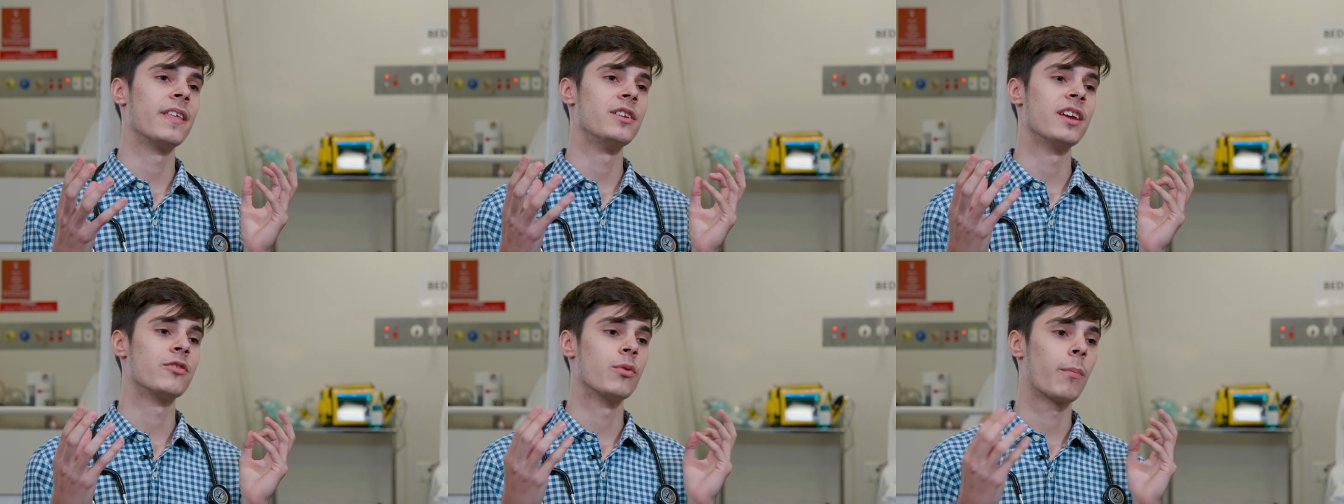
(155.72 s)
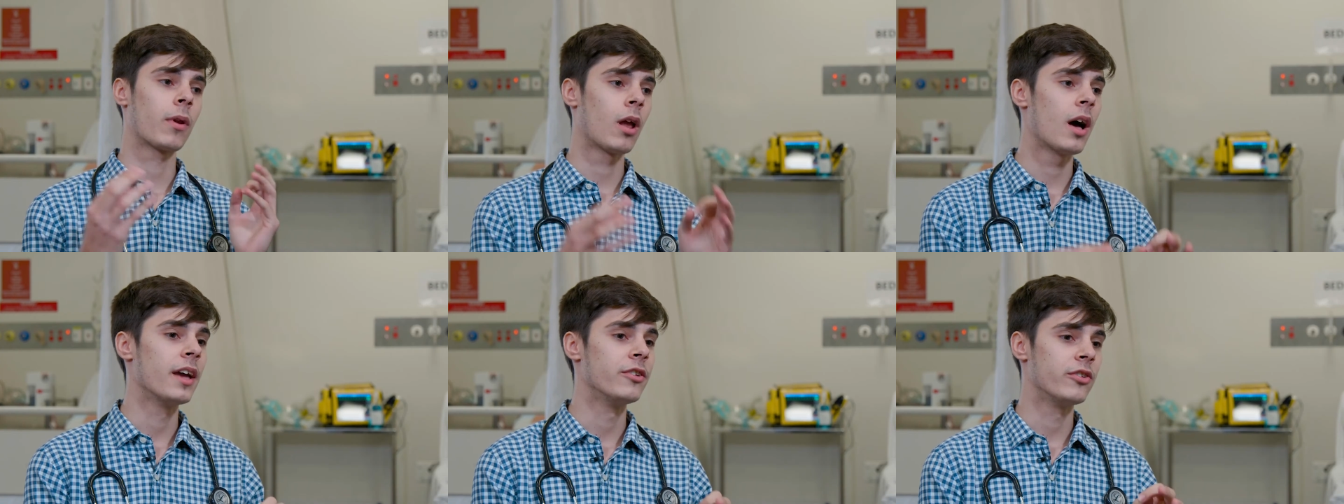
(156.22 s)
then you get to
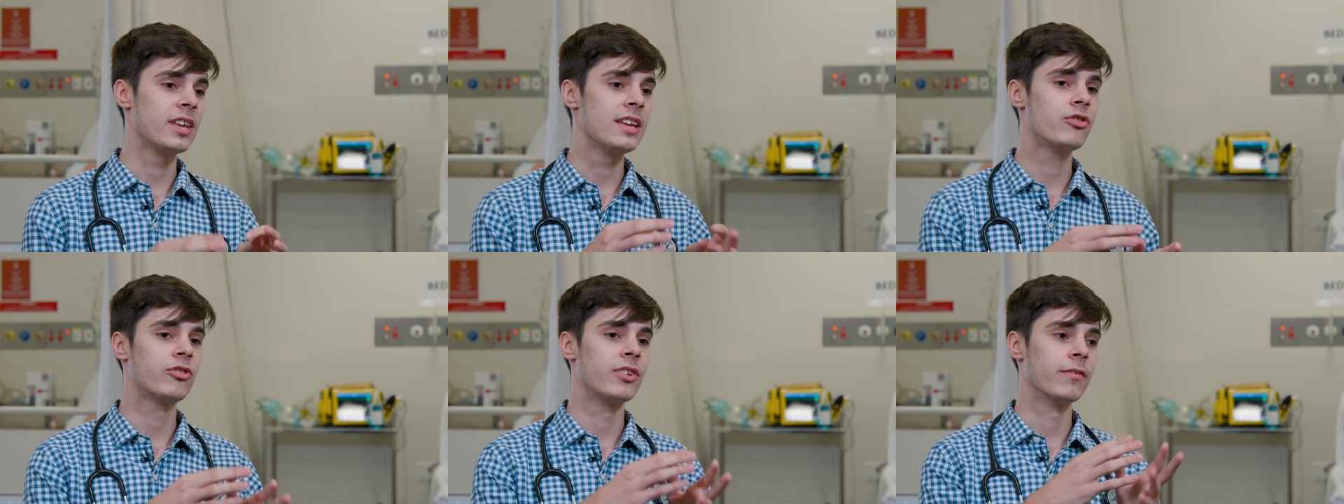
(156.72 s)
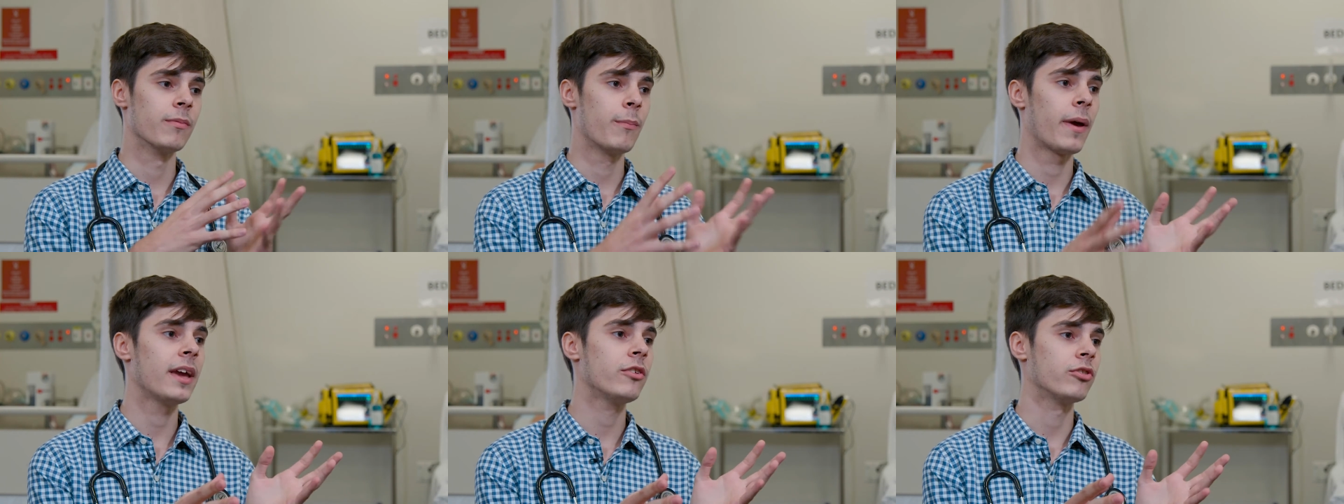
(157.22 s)
apply it to each different
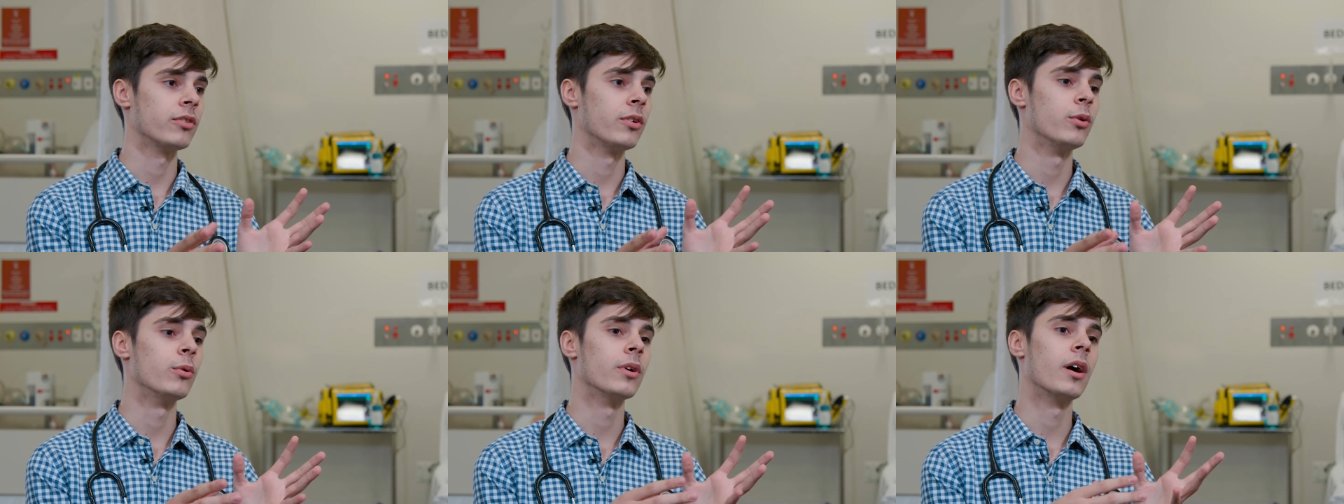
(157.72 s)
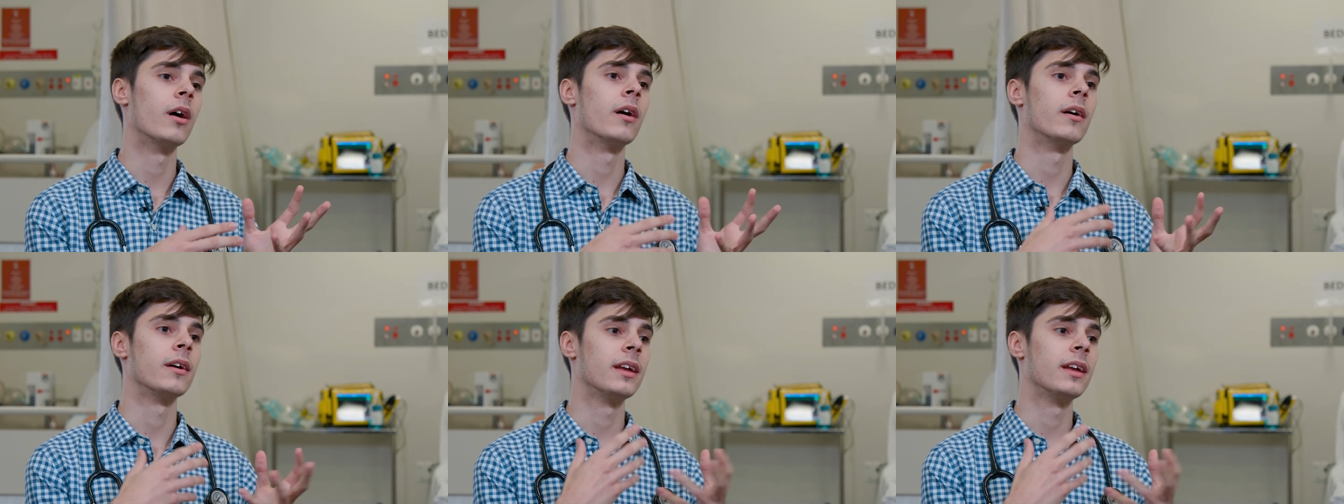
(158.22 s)
patient who are